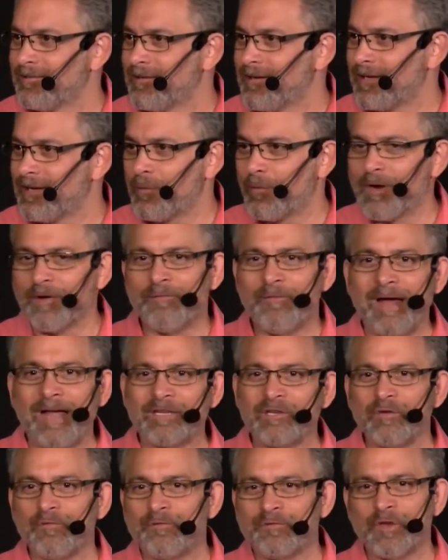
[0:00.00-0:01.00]
I didn't want to
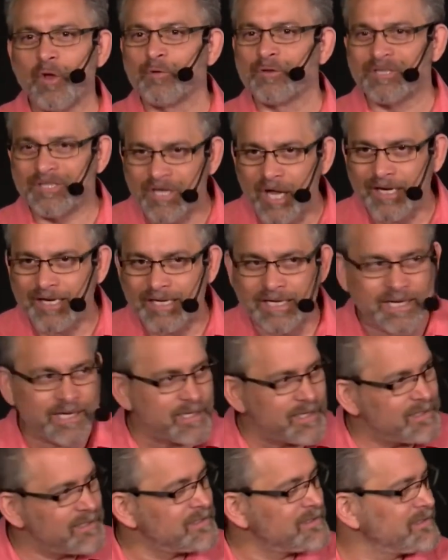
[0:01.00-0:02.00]
find you so
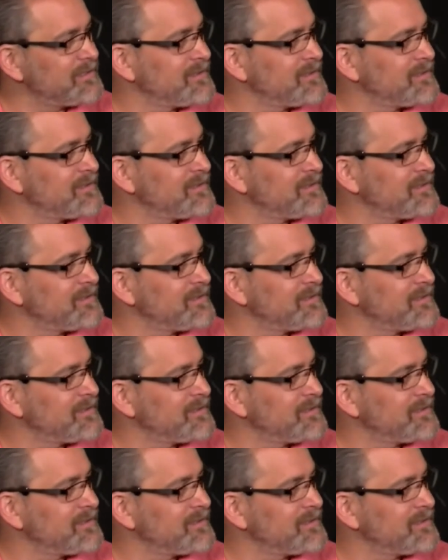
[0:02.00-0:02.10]
studying.